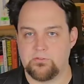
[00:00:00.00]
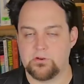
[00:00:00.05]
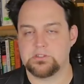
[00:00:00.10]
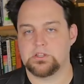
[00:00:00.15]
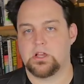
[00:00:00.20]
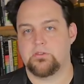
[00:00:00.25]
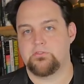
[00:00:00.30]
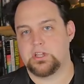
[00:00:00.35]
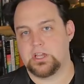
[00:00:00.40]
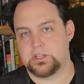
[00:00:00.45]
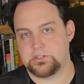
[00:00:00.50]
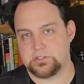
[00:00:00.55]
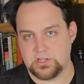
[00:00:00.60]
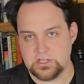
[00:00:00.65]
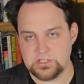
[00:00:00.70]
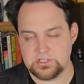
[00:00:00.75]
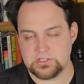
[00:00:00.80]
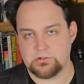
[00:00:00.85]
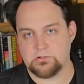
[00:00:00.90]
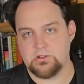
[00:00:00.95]
First off, you got your
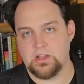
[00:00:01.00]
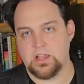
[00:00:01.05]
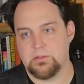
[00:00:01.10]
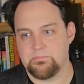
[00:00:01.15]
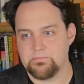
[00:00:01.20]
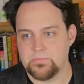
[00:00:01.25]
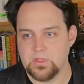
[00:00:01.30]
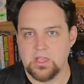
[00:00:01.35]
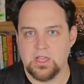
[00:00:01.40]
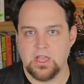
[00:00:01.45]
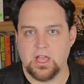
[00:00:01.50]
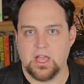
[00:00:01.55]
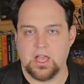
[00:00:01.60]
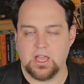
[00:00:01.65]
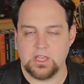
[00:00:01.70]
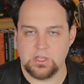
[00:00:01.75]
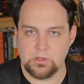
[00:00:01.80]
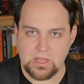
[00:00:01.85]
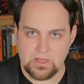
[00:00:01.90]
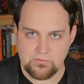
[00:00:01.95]
histogram,
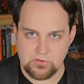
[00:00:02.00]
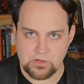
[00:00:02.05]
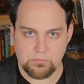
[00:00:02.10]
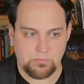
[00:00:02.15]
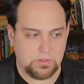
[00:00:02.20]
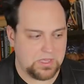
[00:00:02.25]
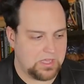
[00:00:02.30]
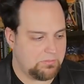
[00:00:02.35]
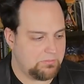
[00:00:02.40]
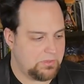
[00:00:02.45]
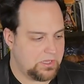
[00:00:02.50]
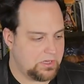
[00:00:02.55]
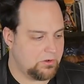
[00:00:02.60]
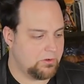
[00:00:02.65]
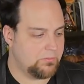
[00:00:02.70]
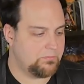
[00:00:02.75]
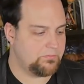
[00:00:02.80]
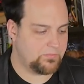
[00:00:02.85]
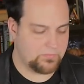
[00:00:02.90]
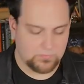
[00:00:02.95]
uh, you have your peak
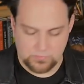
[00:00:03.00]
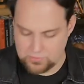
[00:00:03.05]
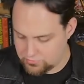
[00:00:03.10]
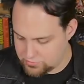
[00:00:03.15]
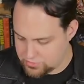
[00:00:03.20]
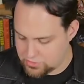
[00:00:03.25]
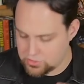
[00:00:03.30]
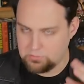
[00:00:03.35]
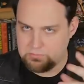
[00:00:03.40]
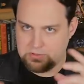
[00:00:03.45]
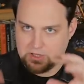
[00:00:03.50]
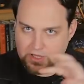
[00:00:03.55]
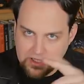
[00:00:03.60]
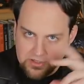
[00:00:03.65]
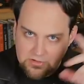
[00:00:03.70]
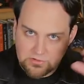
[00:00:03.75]
meter that'll show up like,